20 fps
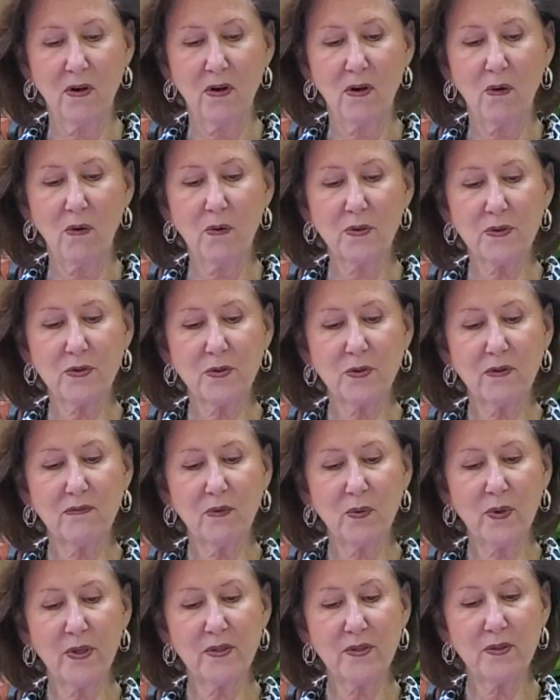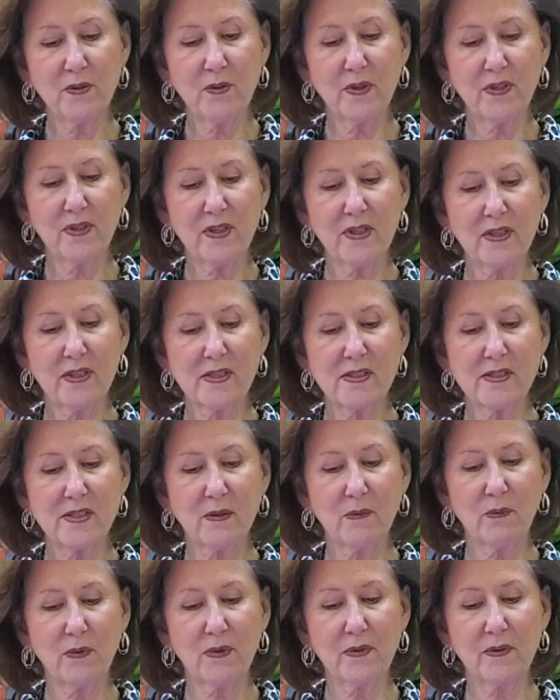or to avoid doing things that
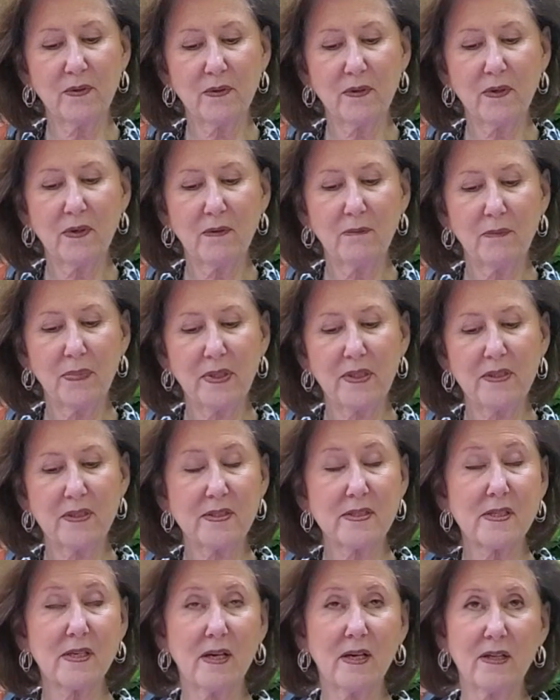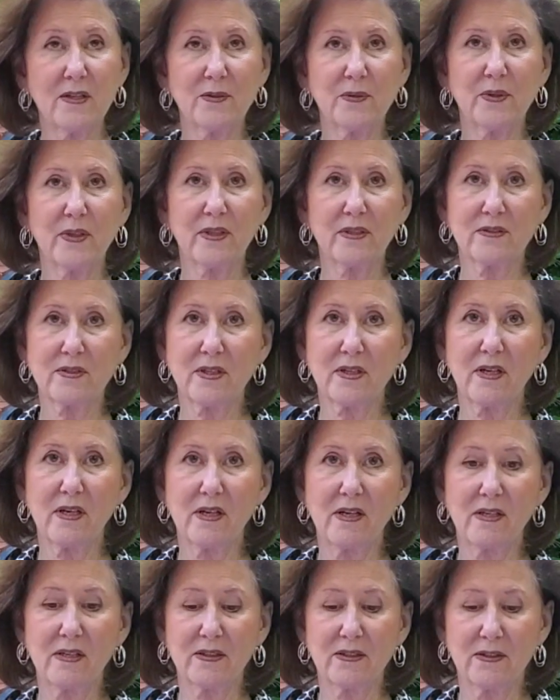would be dishonoring to
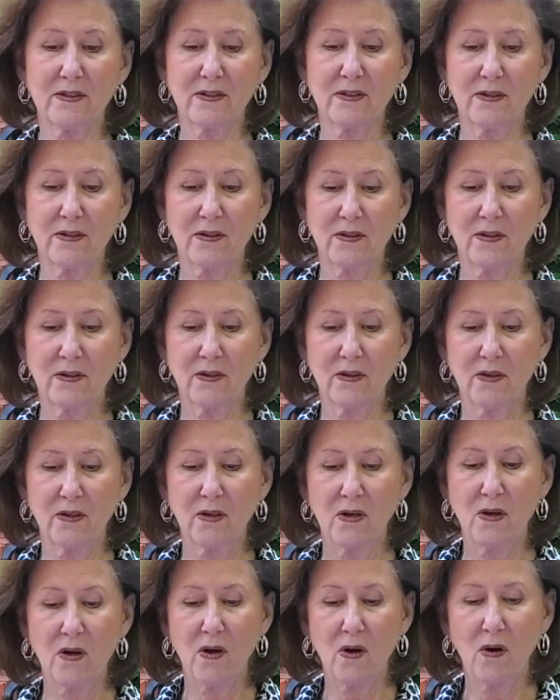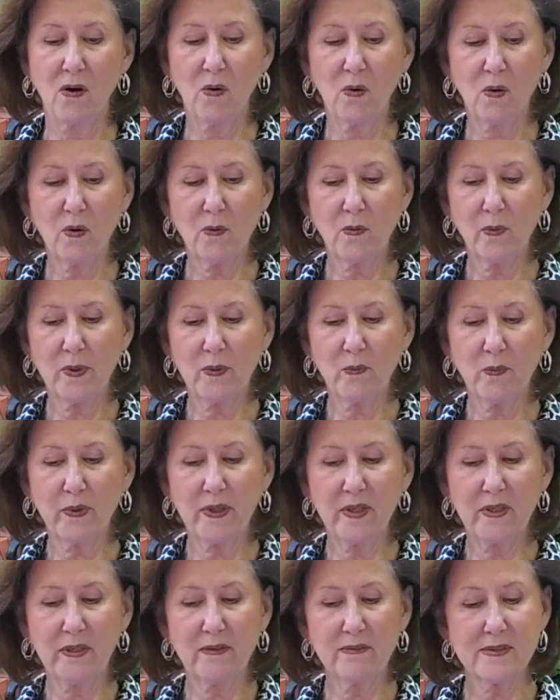God or when
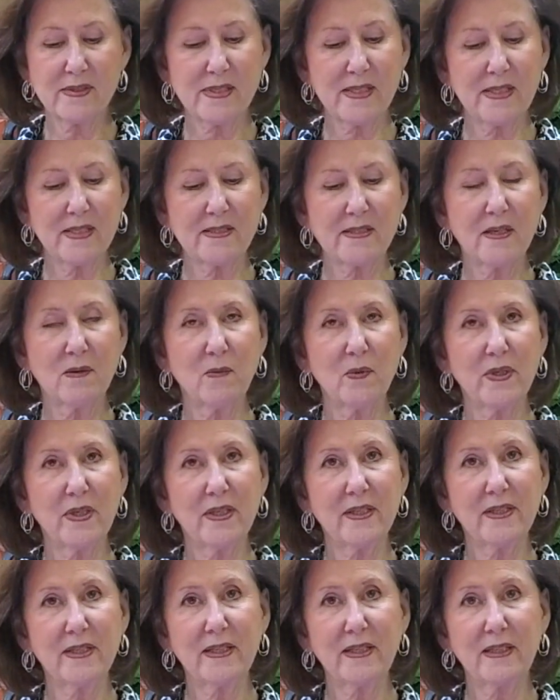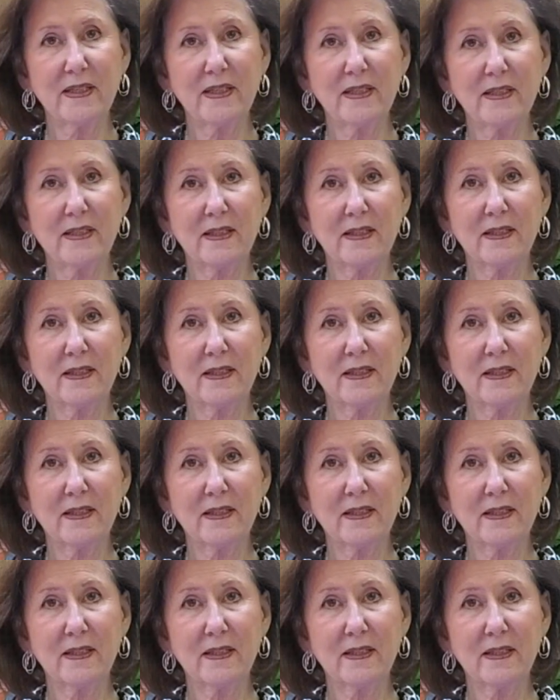we see someone in need.